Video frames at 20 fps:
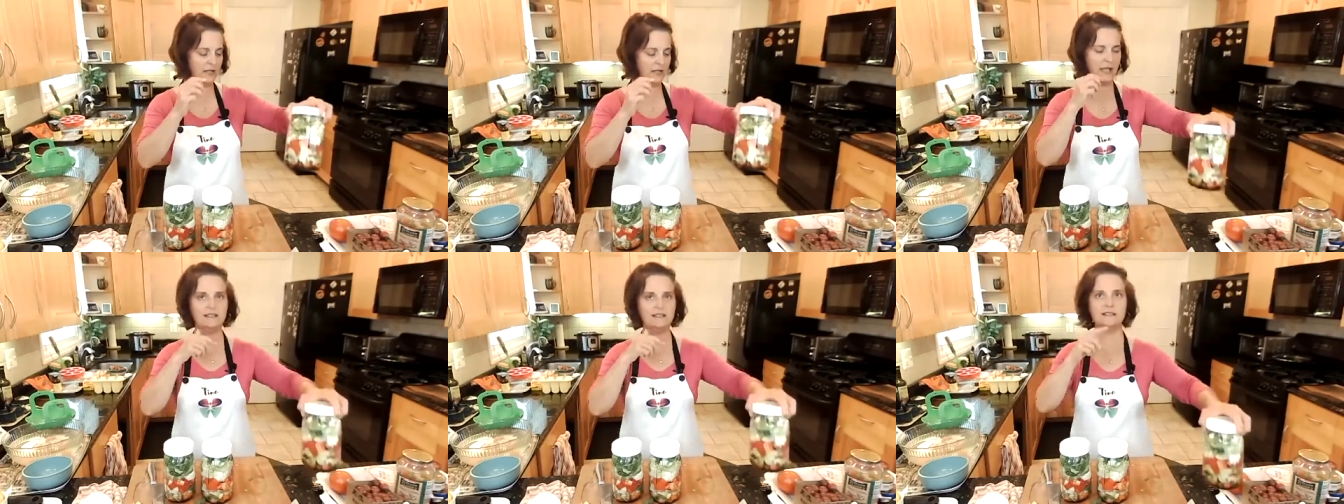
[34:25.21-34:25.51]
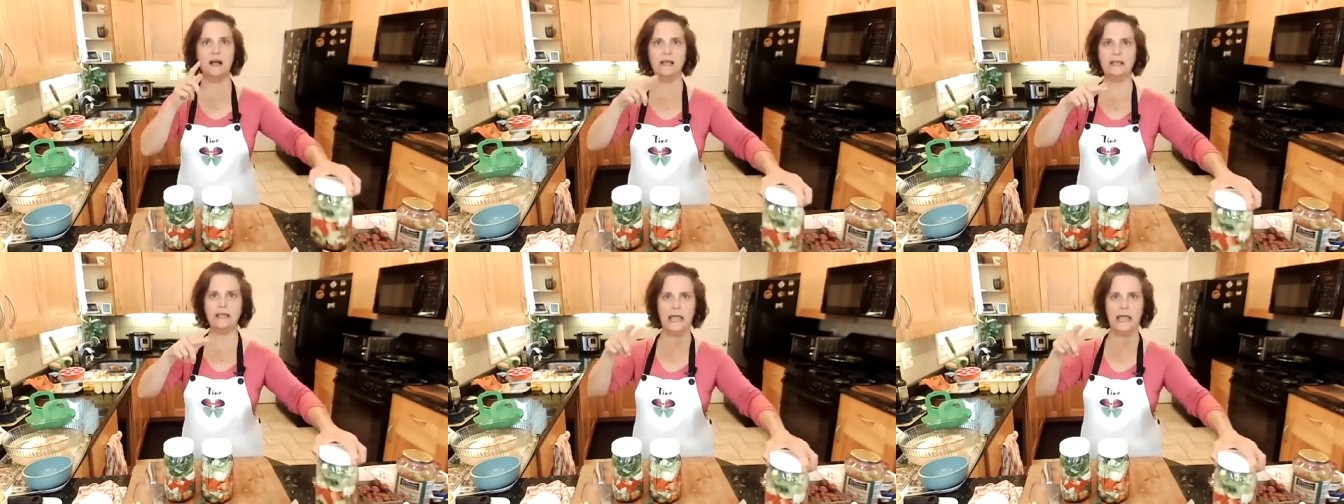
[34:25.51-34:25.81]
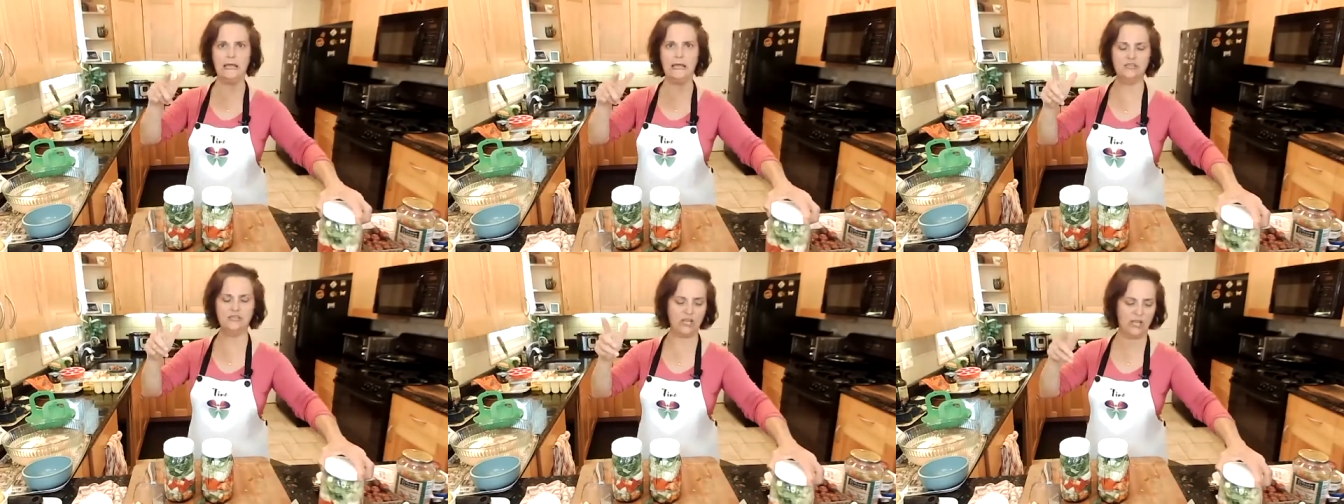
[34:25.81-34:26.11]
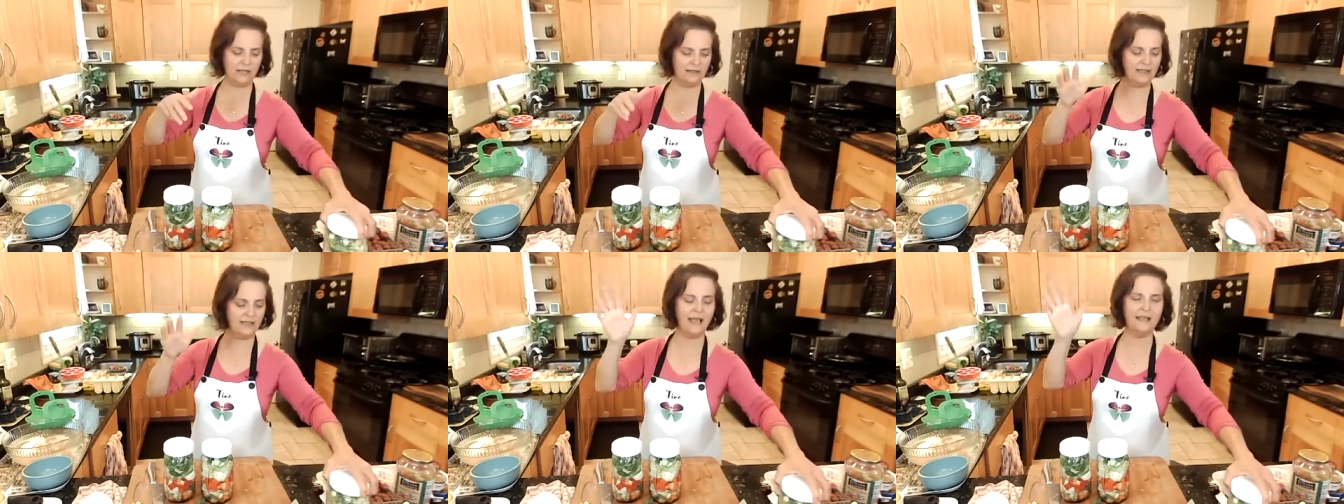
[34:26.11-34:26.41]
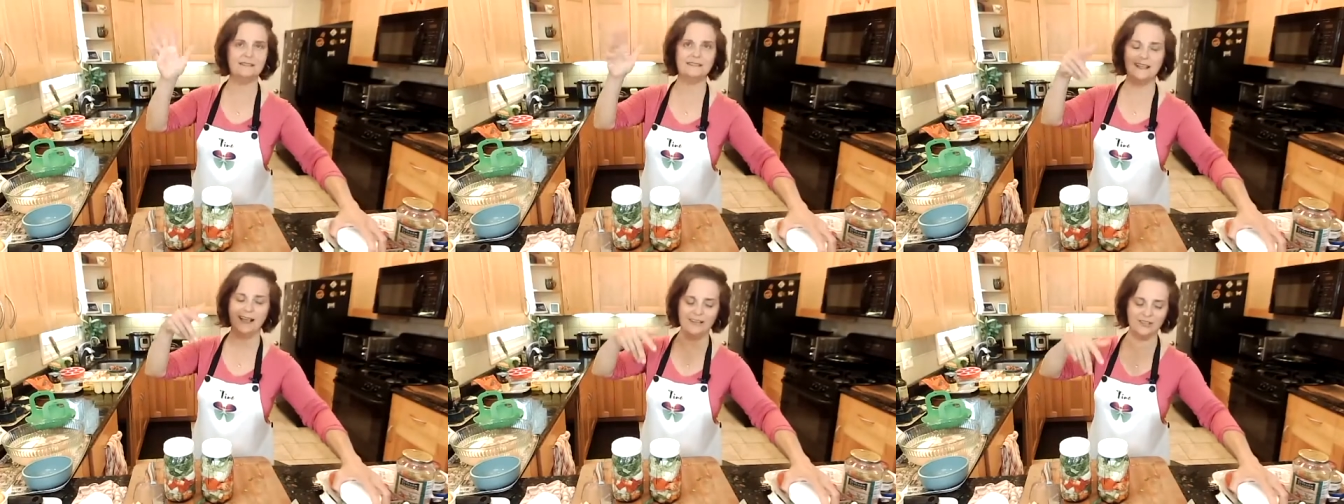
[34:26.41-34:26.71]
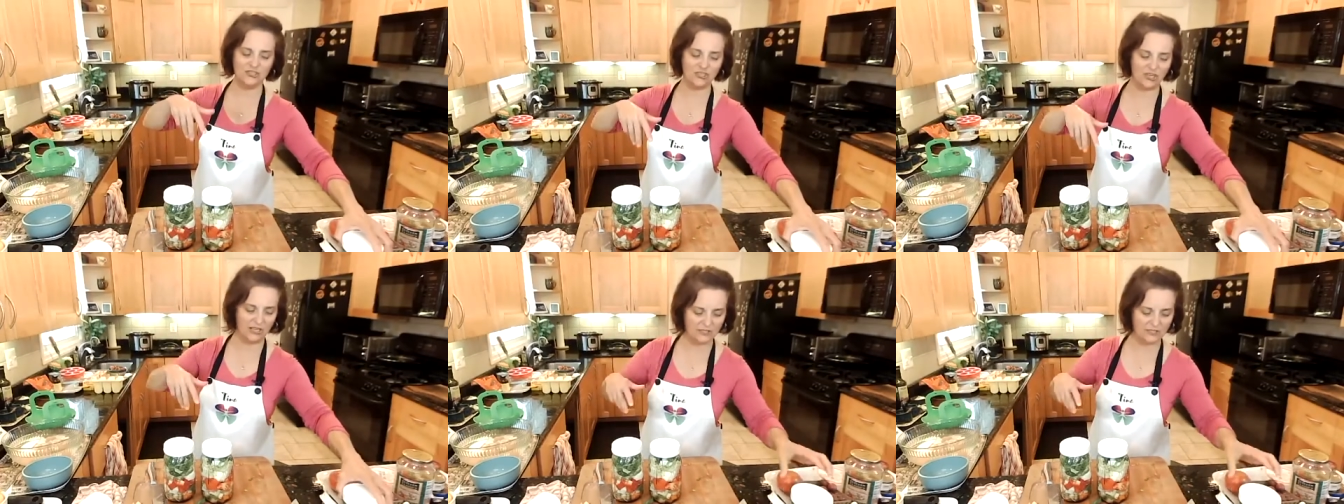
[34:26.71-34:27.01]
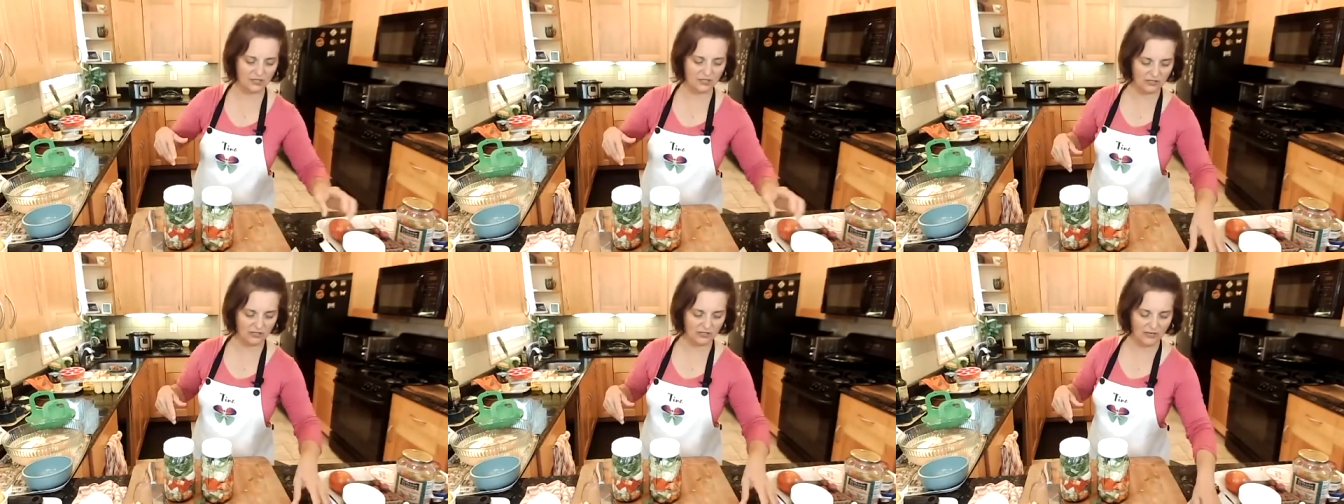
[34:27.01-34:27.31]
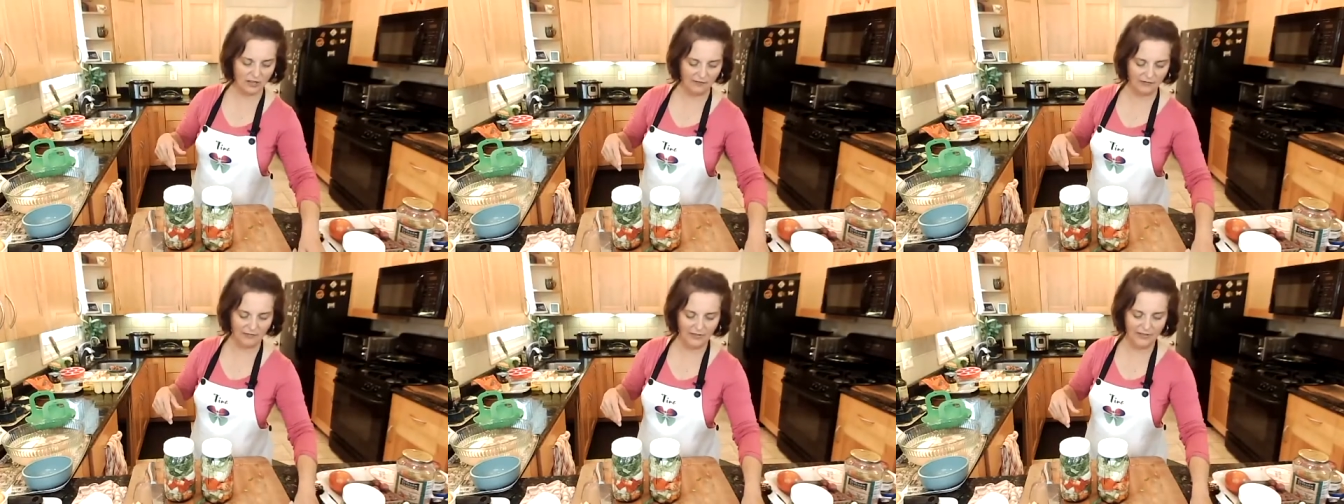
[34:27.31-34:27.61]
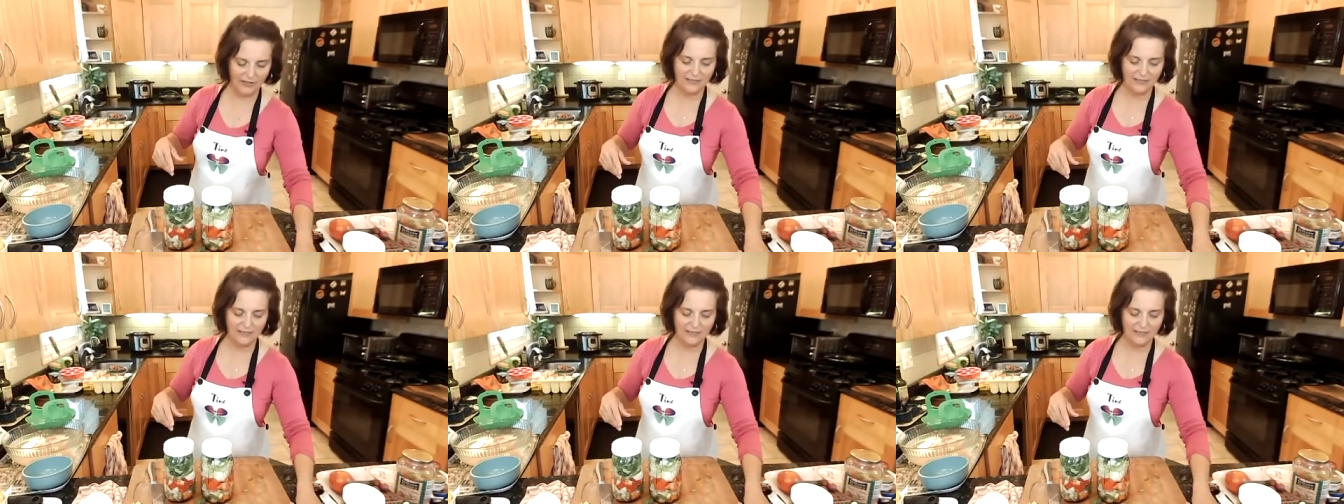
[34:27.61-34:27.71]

S-I-A-J, S-I-J is good enough.